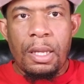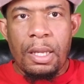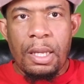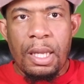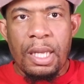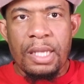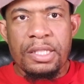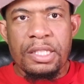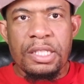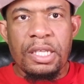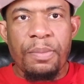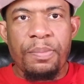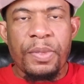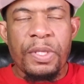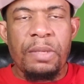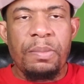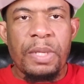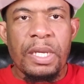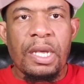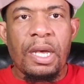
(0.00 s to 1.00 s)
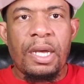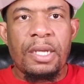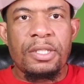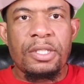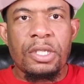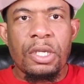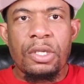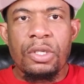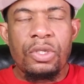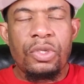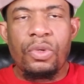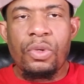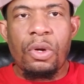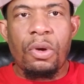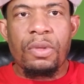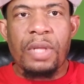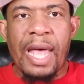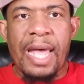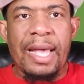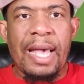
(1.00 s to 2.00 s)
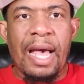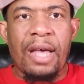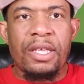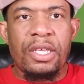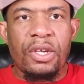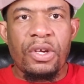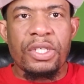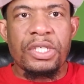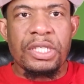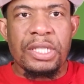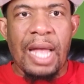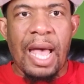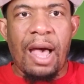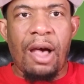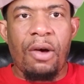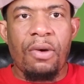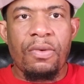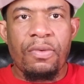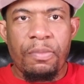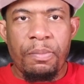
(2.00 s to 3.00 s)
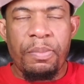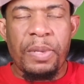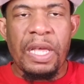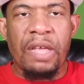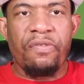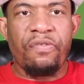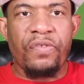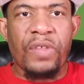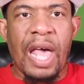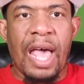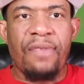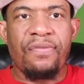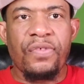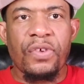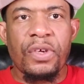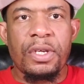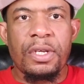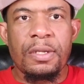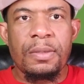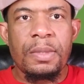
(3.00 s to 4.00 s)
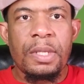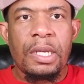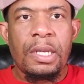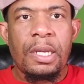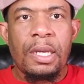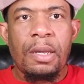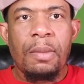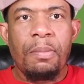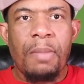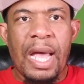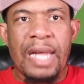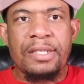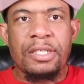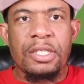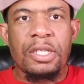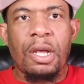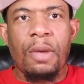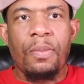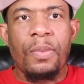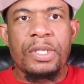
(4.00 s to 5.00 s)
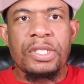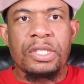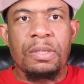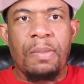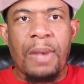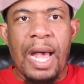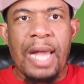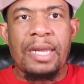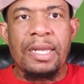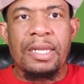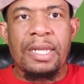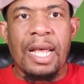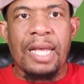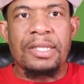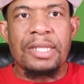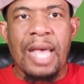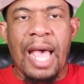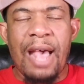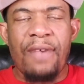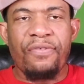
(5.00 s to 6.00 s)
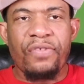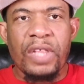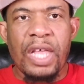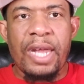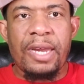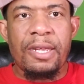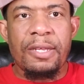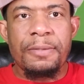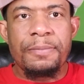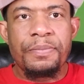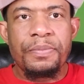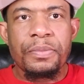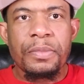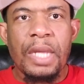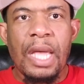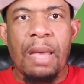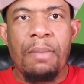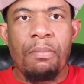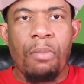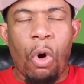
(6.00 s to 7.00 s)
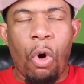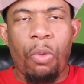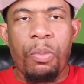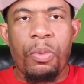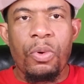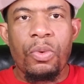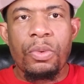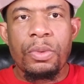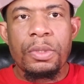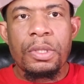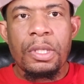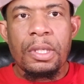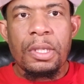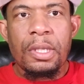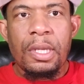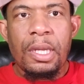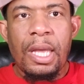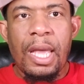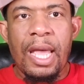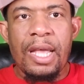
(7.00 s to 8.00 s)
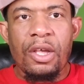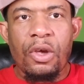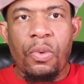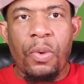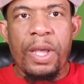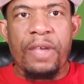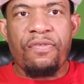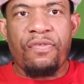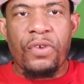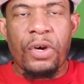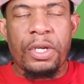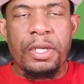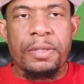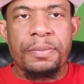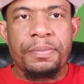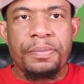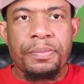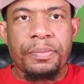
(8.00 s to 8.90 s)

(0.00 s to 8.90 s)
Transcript: It's simply because you don't like how your style, being flat-footed, matches up with somebody that's athletic and mobile and quick-footed.